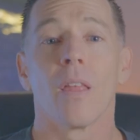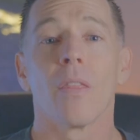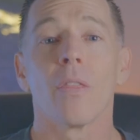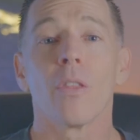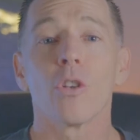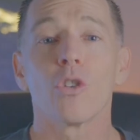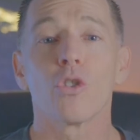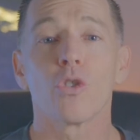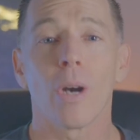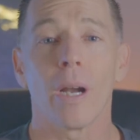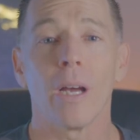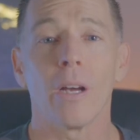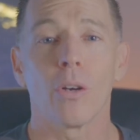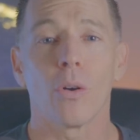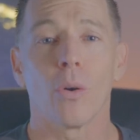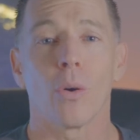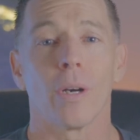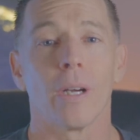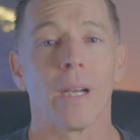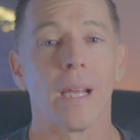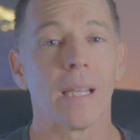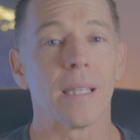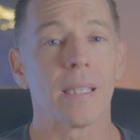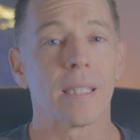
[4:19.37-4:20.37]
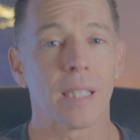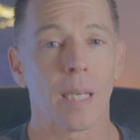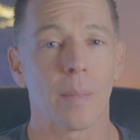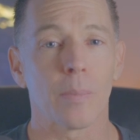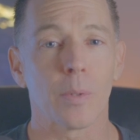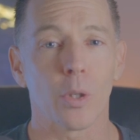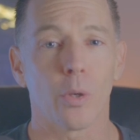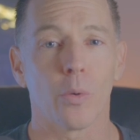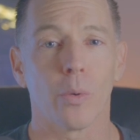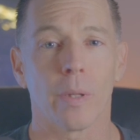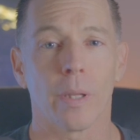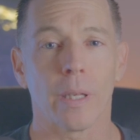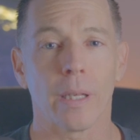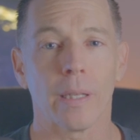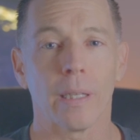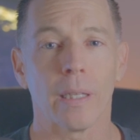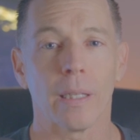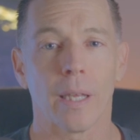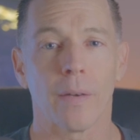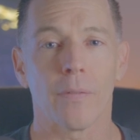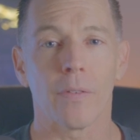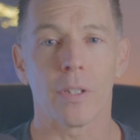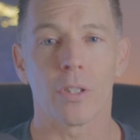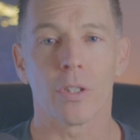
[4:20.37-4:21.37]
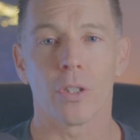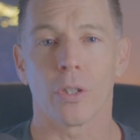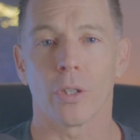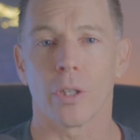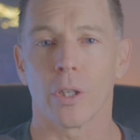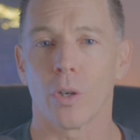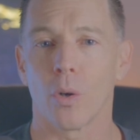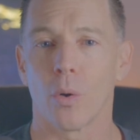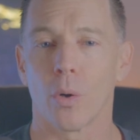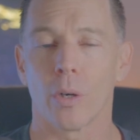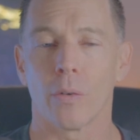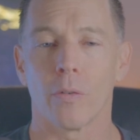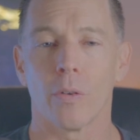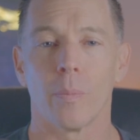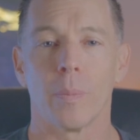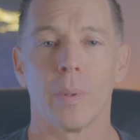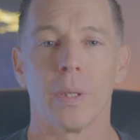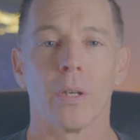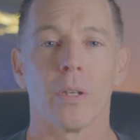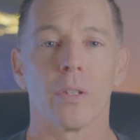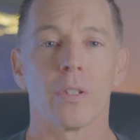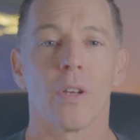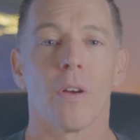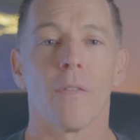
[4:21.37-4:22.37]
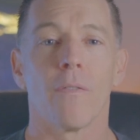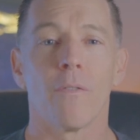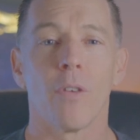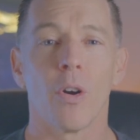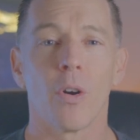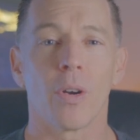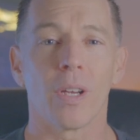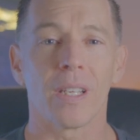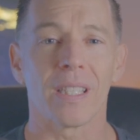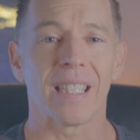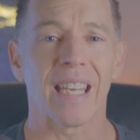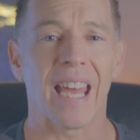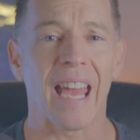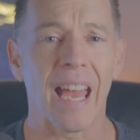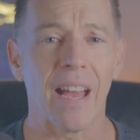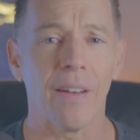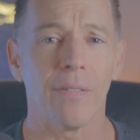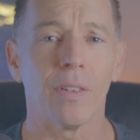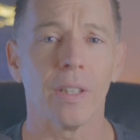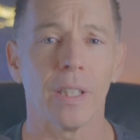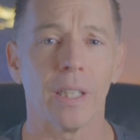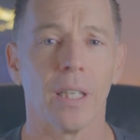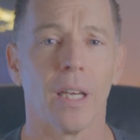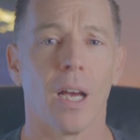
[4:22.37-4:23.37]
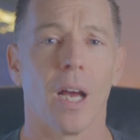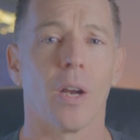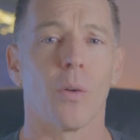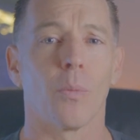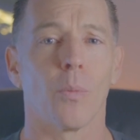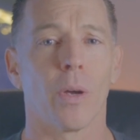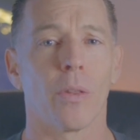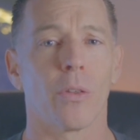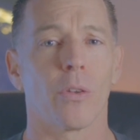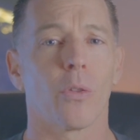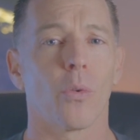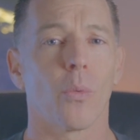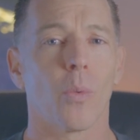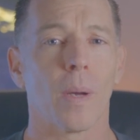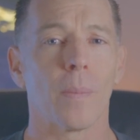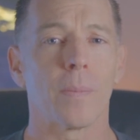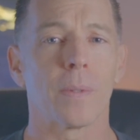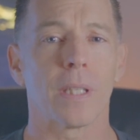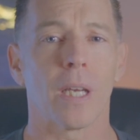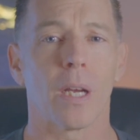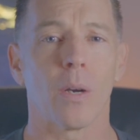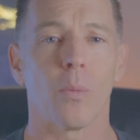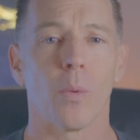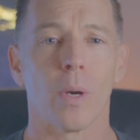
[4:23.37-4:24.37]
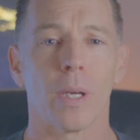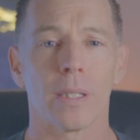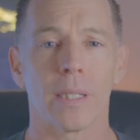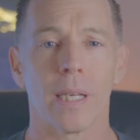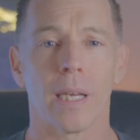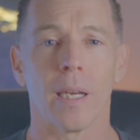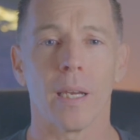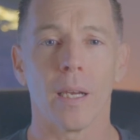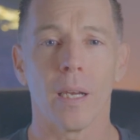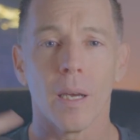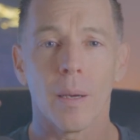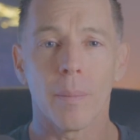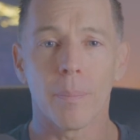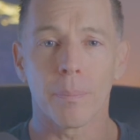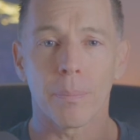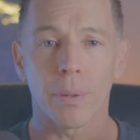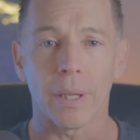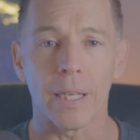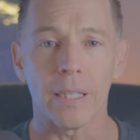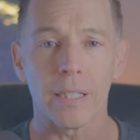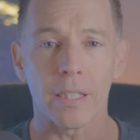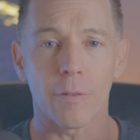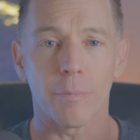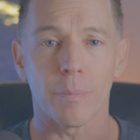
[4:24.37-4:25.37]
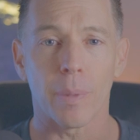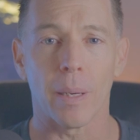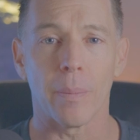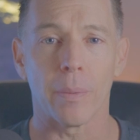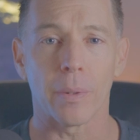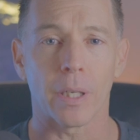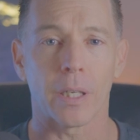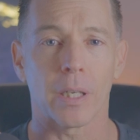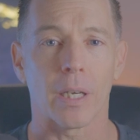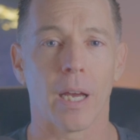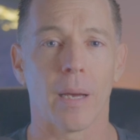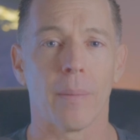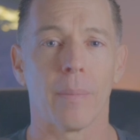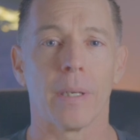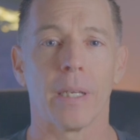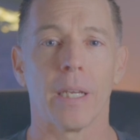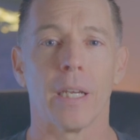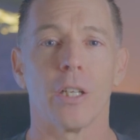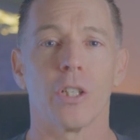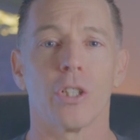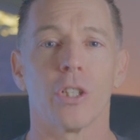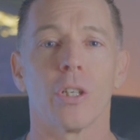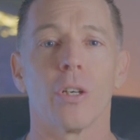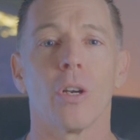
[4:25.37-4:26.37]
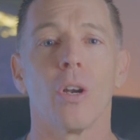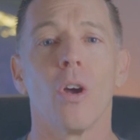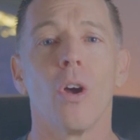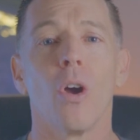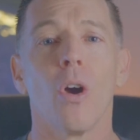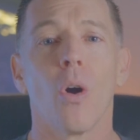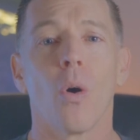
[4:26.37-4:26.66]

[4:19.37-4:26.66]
The trial court and subsequently the 11th Circuit Court of Appeals focused heavily on whether the website was a place of public accommodation